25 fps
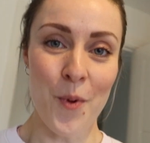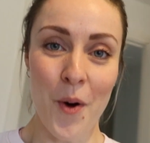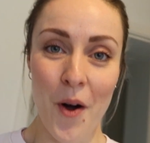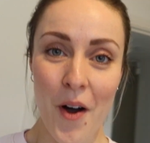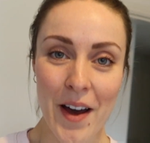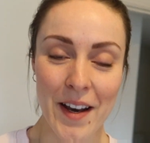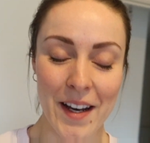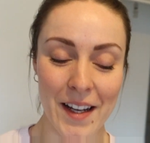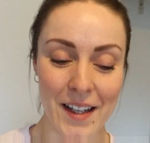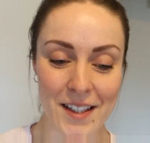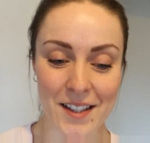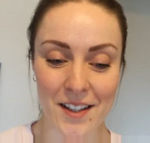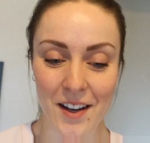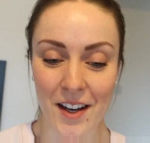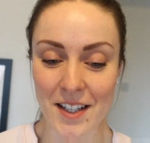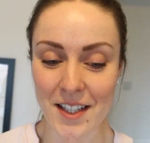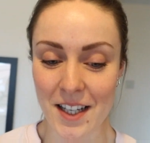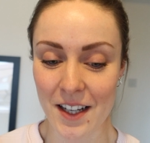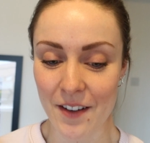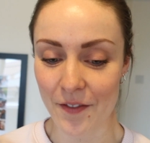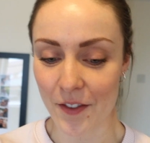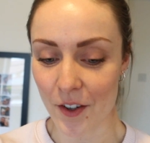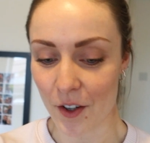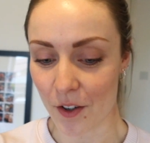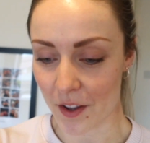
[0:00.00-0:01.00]
What an
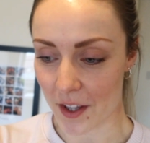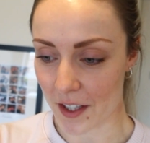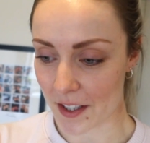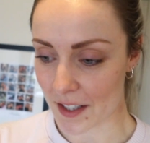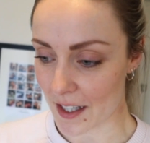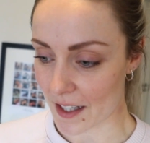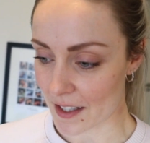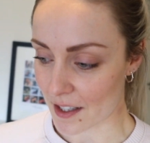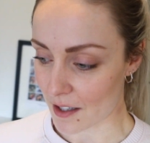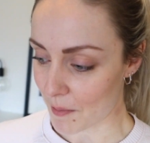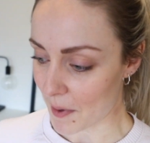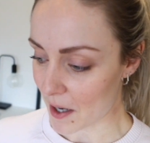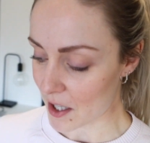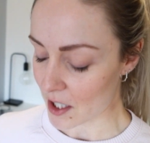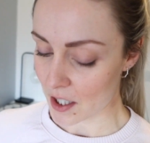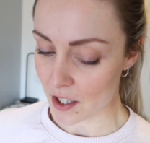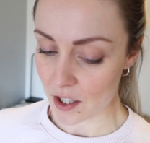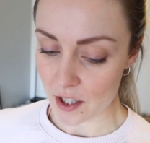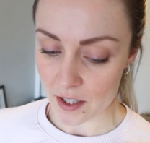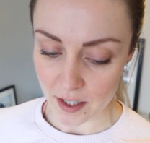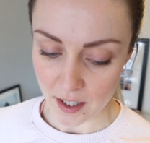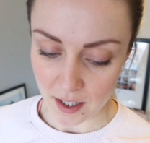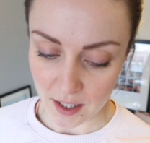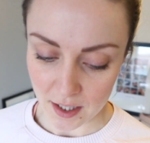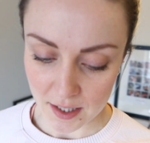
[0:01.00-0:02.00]
exciting vlog this is. I'm actually
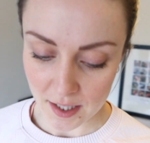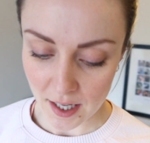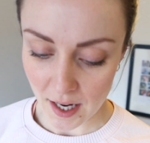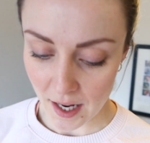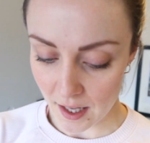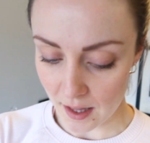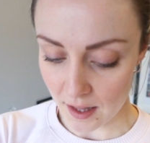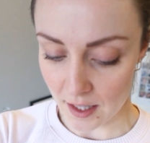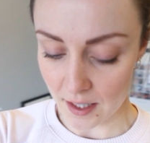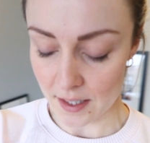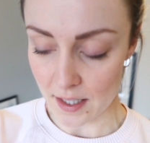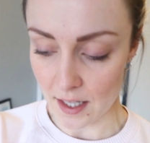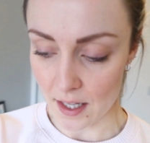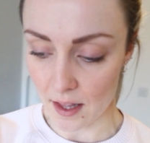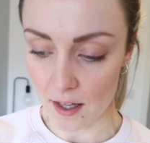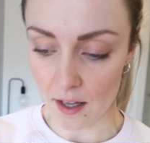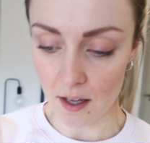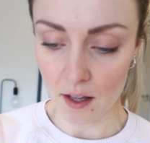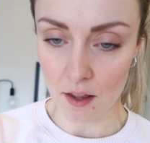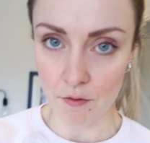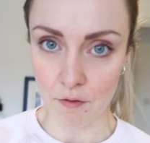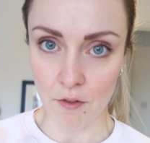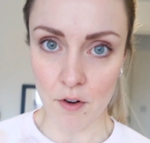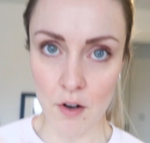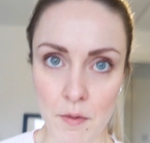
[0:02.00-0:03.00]
just going to take this in the
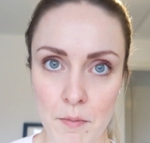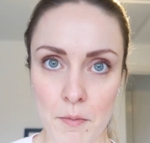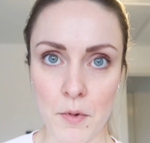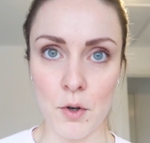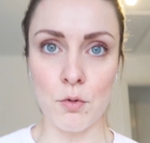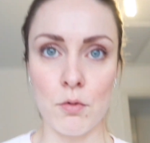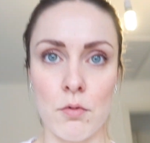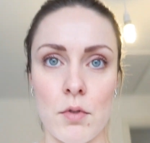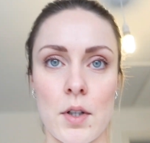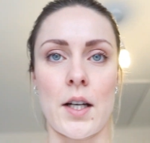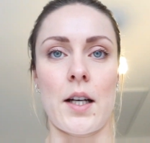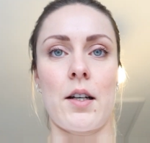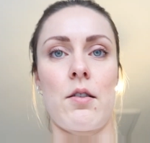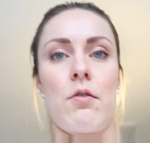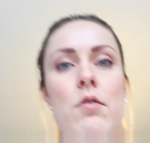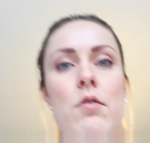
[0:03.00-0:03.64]
other room. Oh, hang